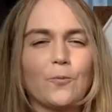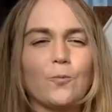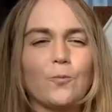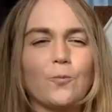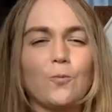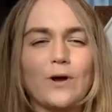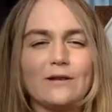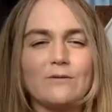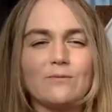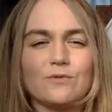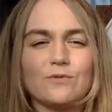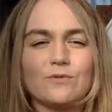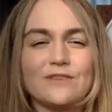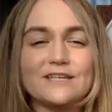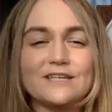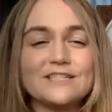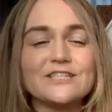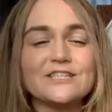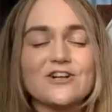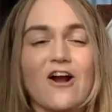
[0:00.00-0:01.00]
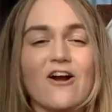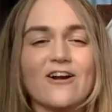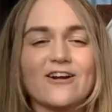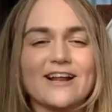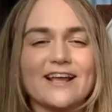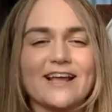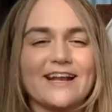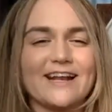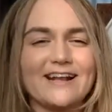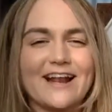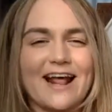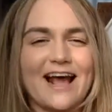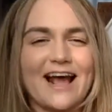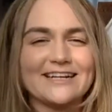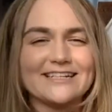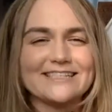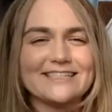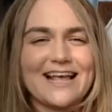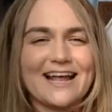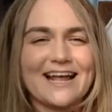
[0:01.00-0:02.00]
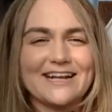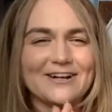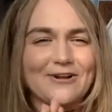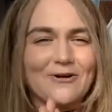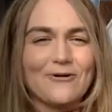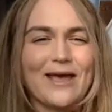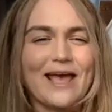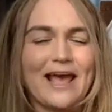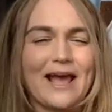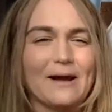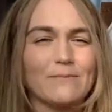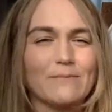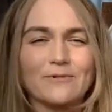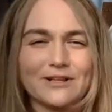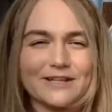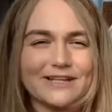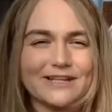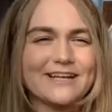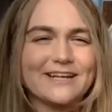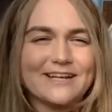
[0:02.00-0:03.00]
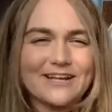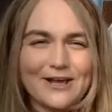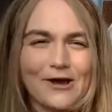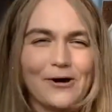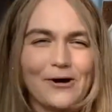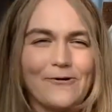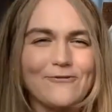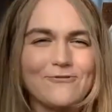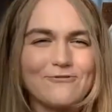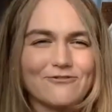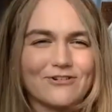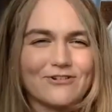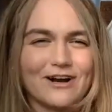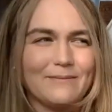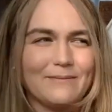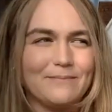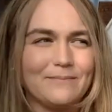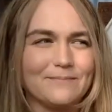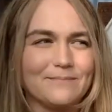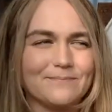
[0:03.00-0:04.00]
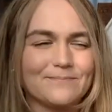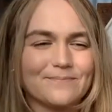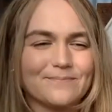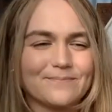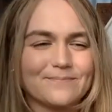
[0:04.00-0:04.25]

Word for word: when this started i decided okay i'm really going to go from